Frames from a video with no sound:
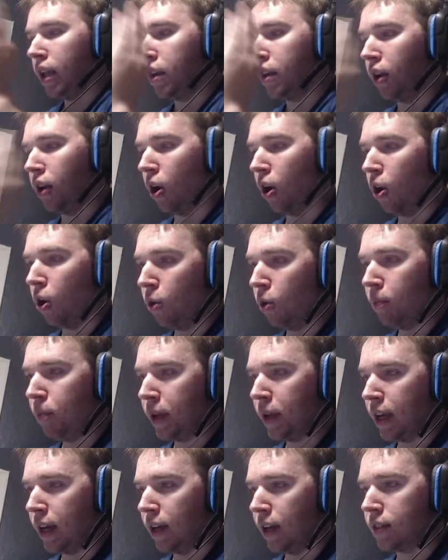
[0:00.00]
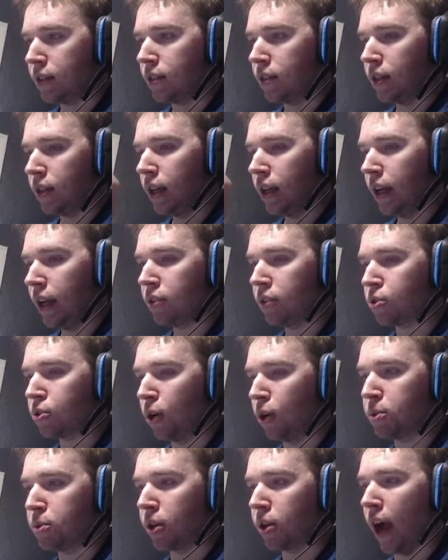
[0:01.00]
No, because his
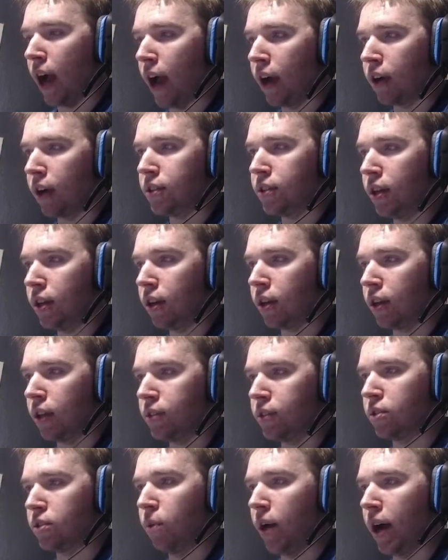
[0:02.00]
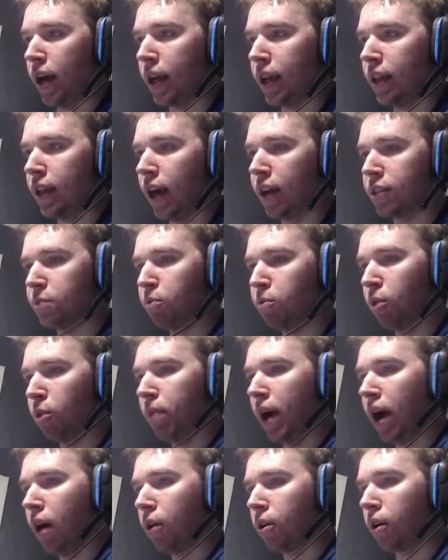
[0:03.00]
troops are higher tier. This is why he lost more
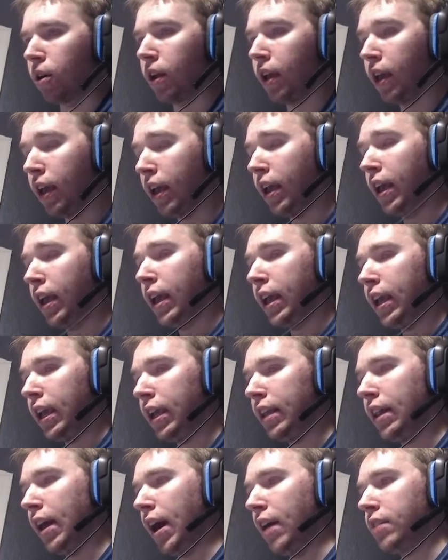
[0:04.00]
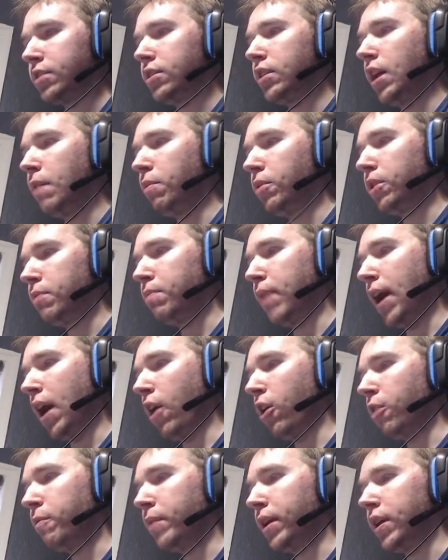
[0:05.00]
power. He lost double the
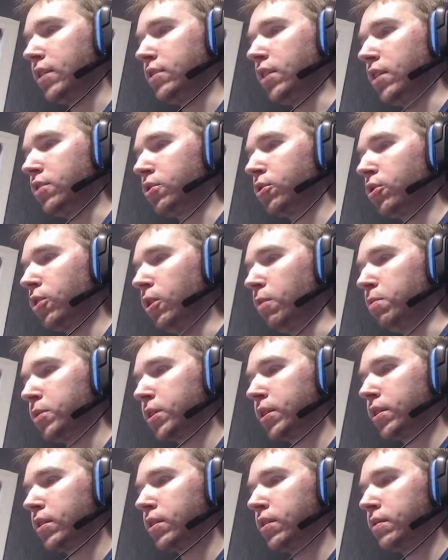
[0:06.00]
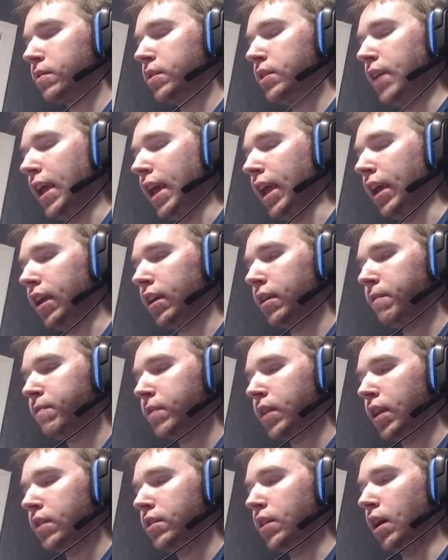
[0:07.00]
power because his troops take
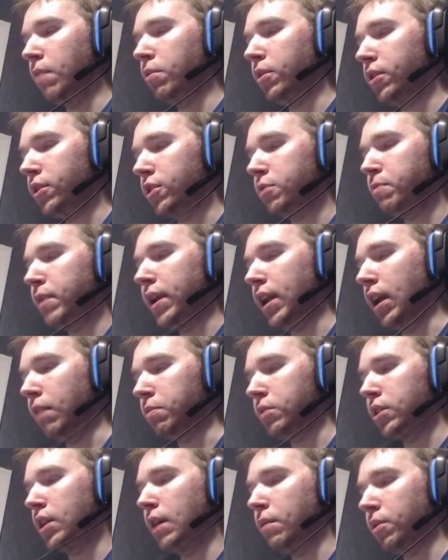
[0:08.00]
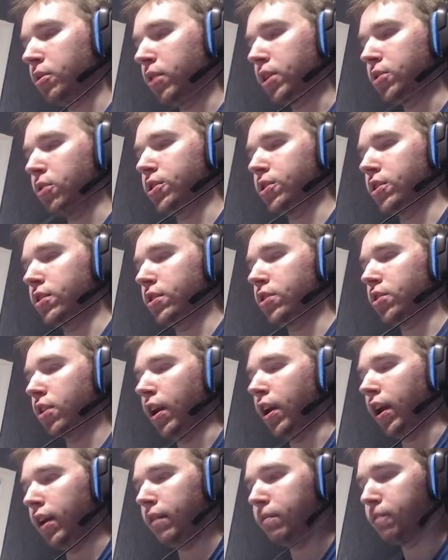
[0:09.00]
double the speed ups, double the resources to
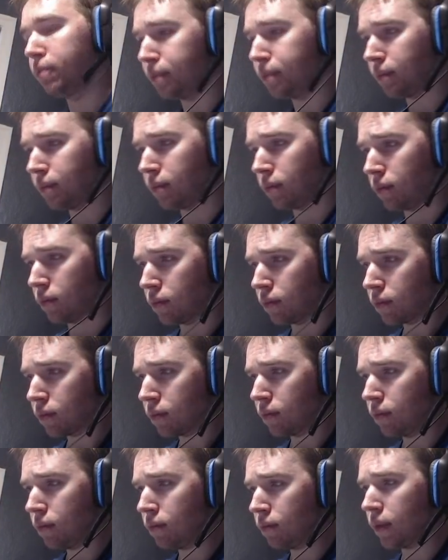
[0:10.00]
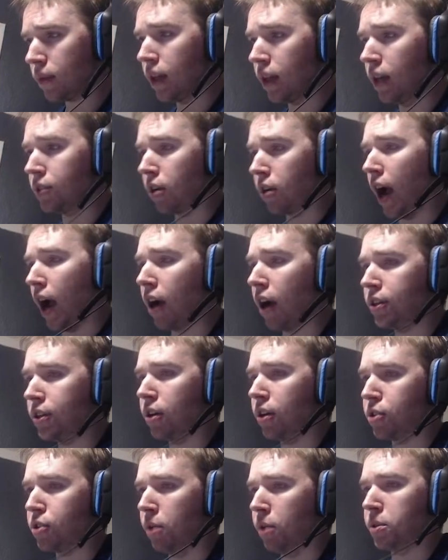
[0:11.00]
train. Because they're higher
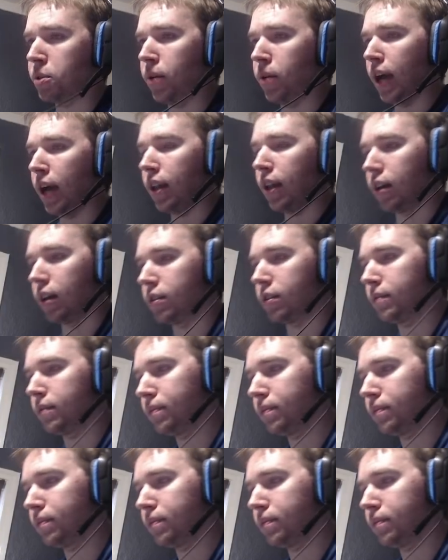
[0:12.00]
tier troops than what I lost.